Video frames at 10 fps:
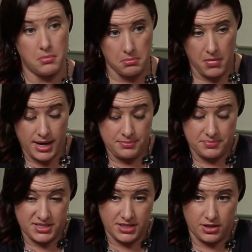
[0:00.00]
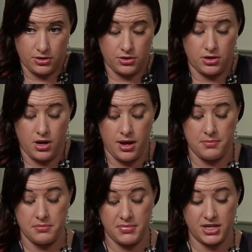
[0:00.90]
my
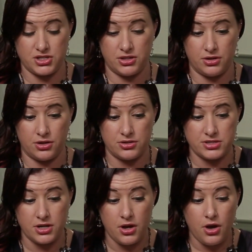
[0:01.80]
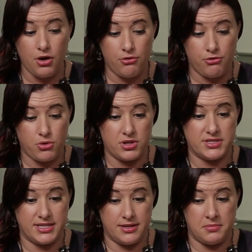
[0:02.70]
particular patient nurse for the
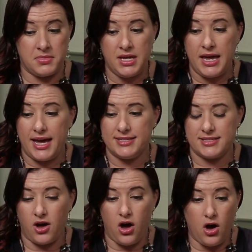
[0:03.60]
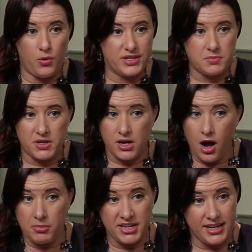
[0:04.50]
stim, has always been
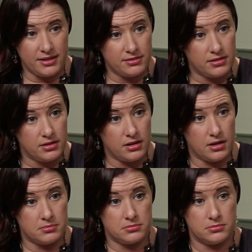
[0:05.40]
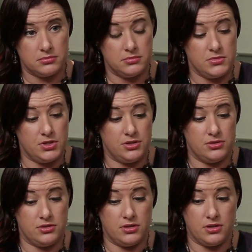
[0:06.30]
accommodating. You
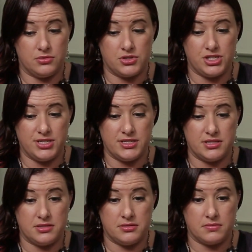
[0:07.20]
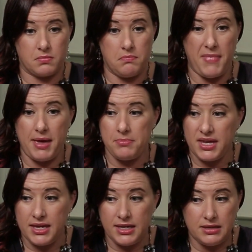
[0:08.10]
know, she's met
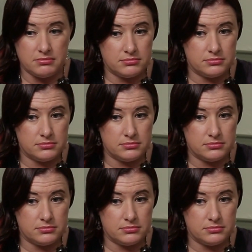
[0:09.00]
me